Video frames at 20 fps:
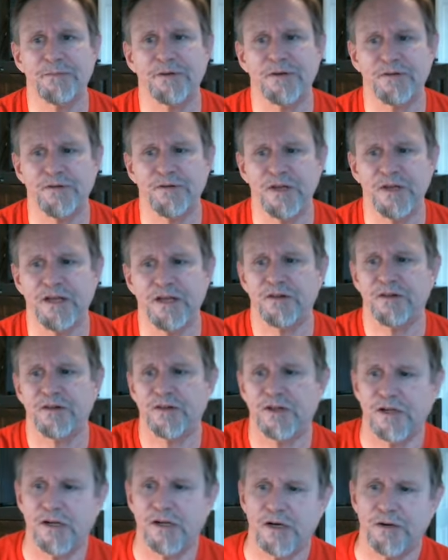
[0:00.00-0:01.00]
at the teeth, at
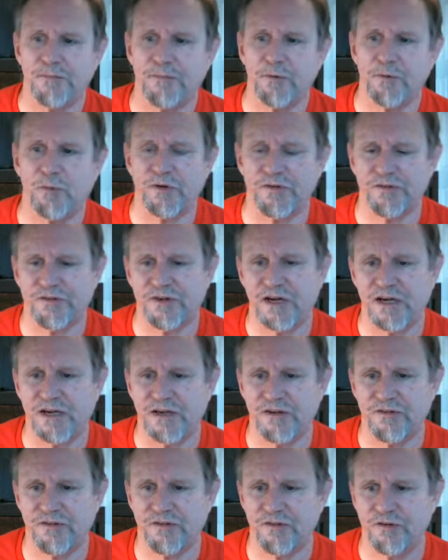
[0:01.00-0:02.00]
the gum, and what
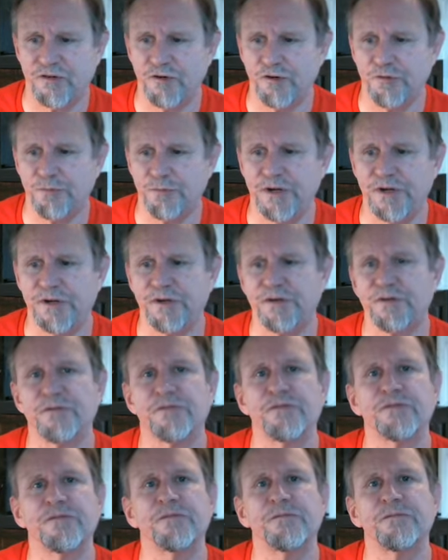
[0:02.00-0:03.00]
size tube it
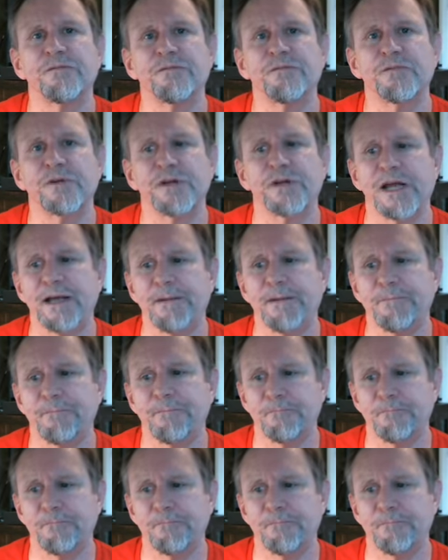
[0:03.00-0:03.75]
is. Okay?